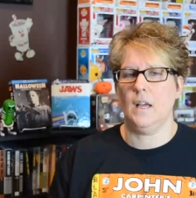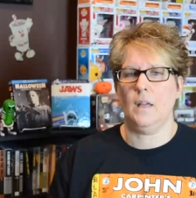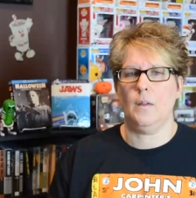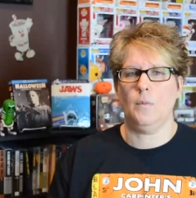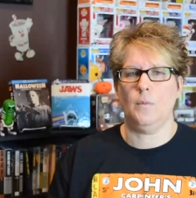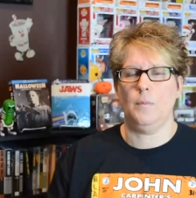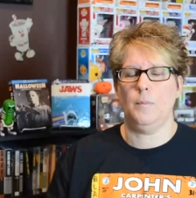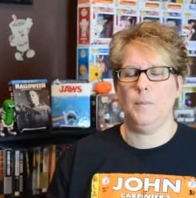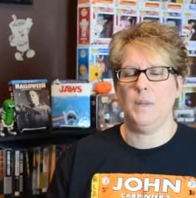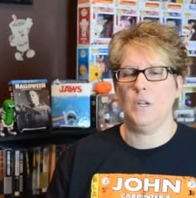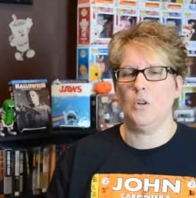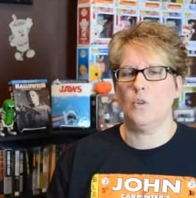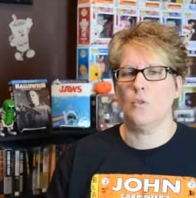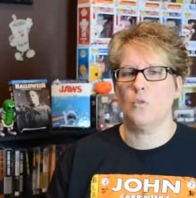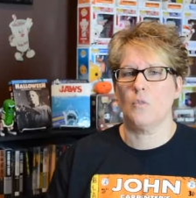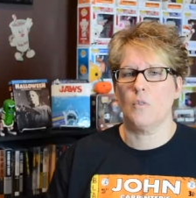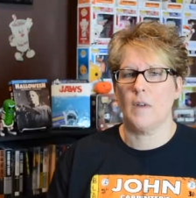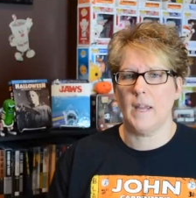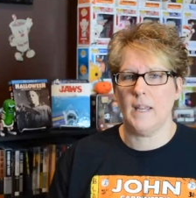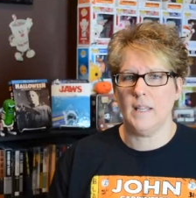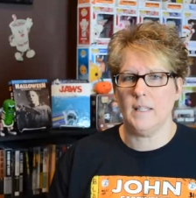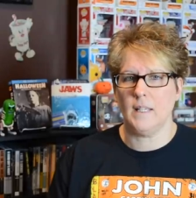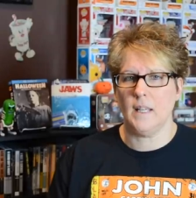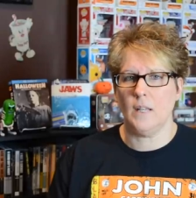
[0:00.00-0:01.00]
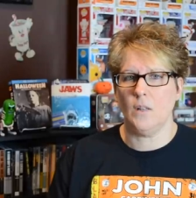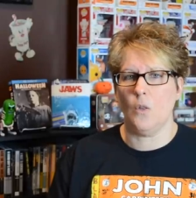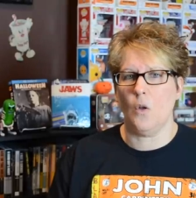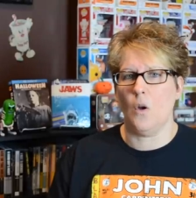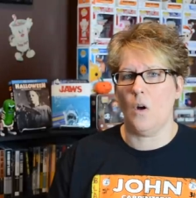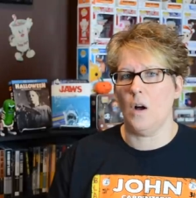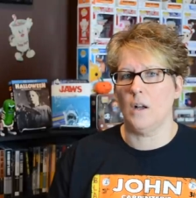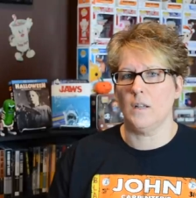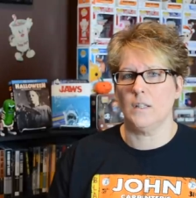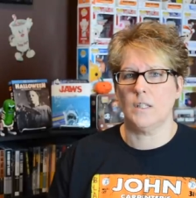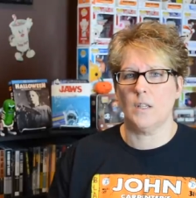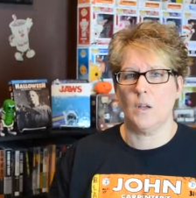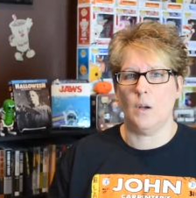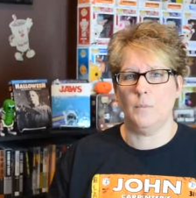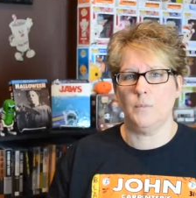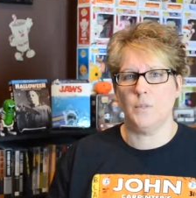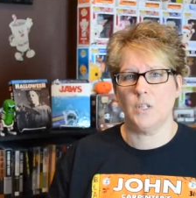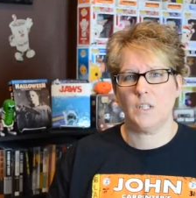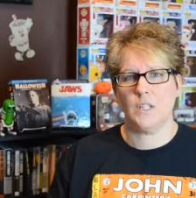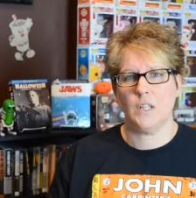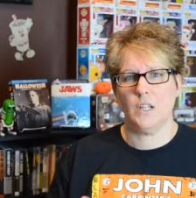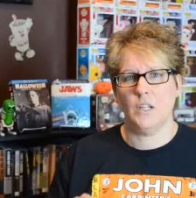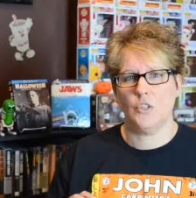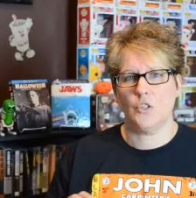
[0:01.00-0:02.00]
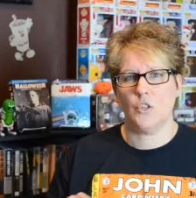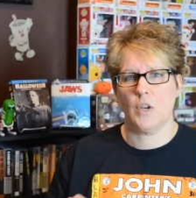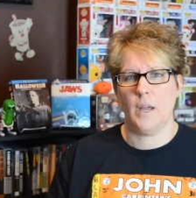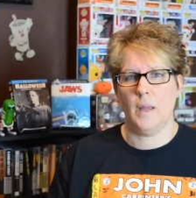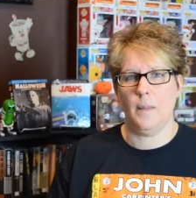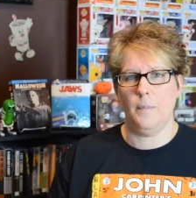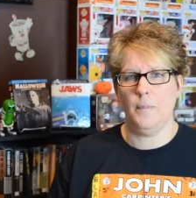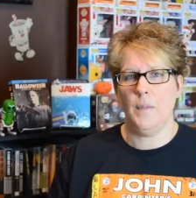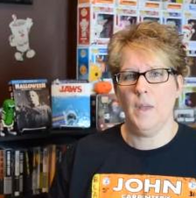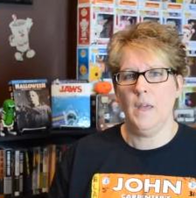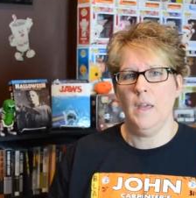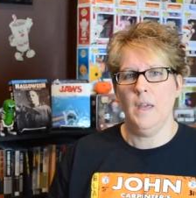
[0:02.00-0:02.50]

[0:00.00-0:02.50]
it would be crazy long. So I'm just going to try and